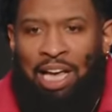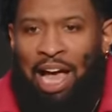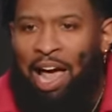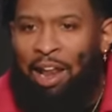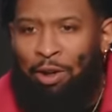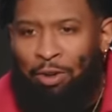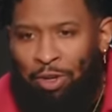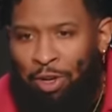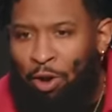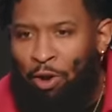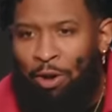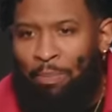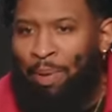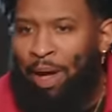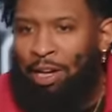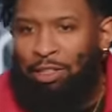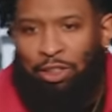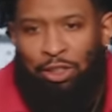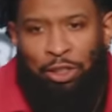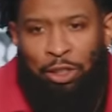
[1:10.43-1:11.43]
I don't know
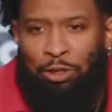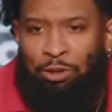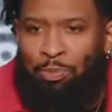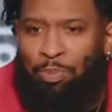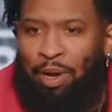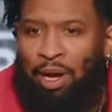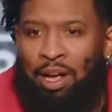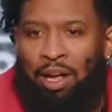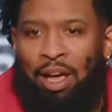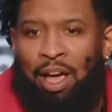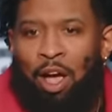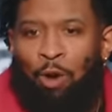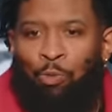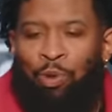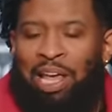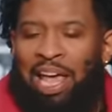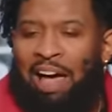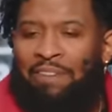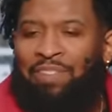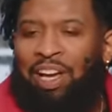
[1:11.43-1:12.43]
about you, but
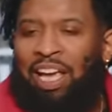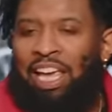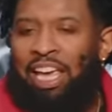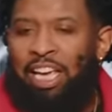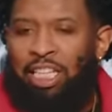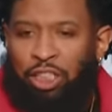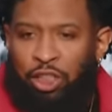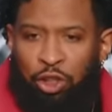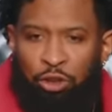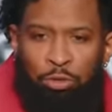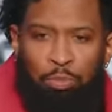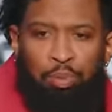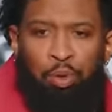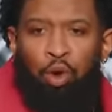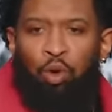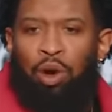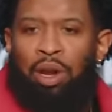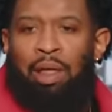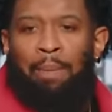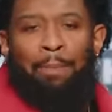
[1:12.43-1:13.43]
we have an issue
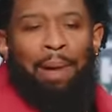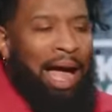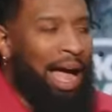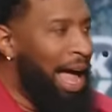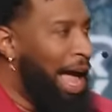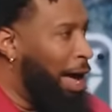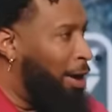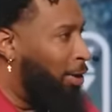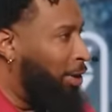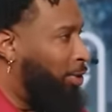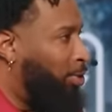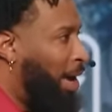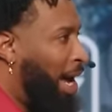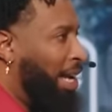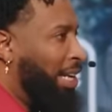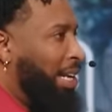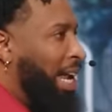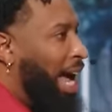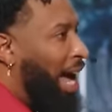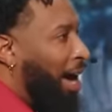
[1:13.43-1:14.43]
brewing in my house right
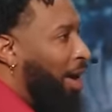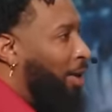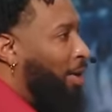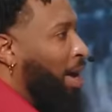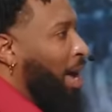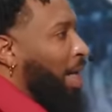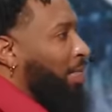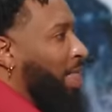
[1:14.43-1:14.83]
now